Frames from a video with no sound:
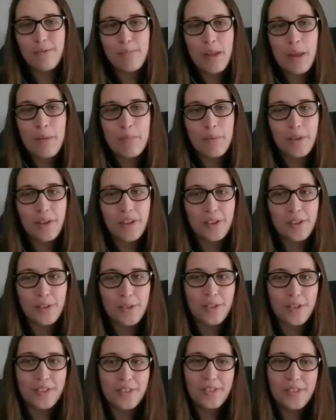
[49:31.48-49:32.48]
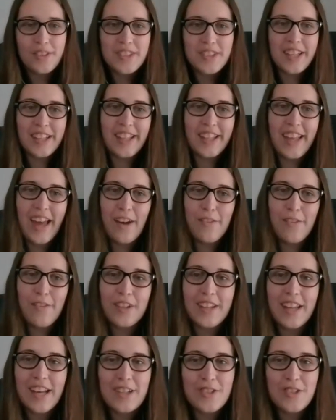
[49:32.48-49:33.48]
people who suddenly have
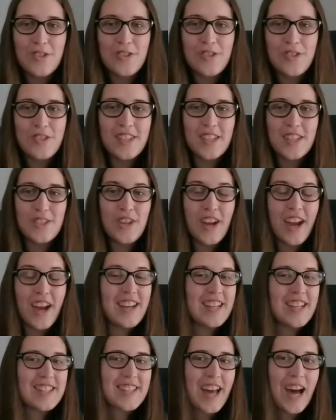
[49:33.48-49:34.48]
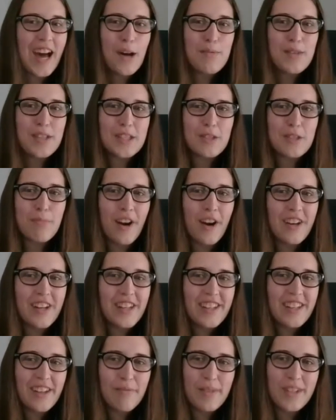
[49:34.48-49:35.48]
connections to the Chinese Communist
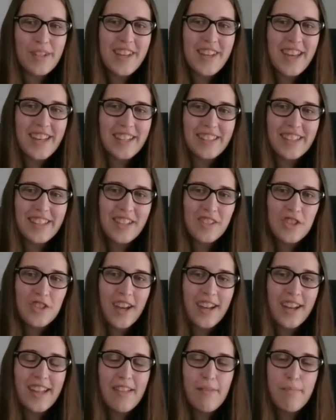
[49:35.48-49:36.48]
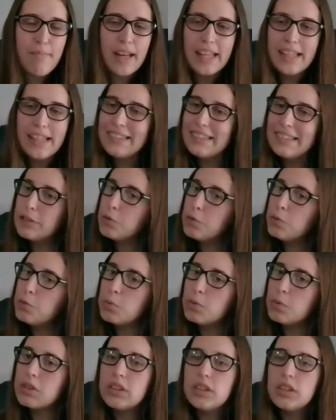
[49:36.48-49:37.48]
Party have been taking that Chinese money.
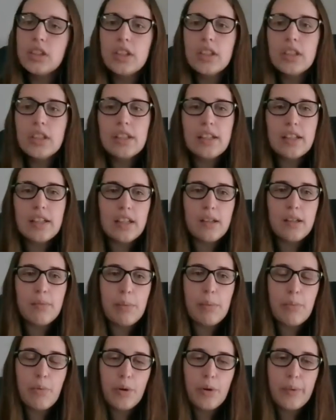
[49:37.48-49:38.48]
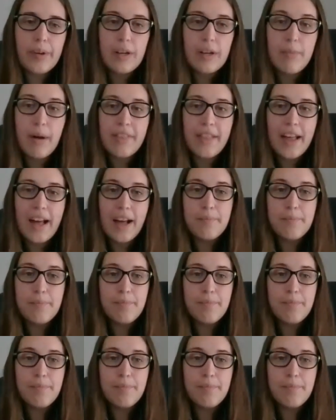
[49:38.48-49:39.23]
Ooh, I'm more worried about that.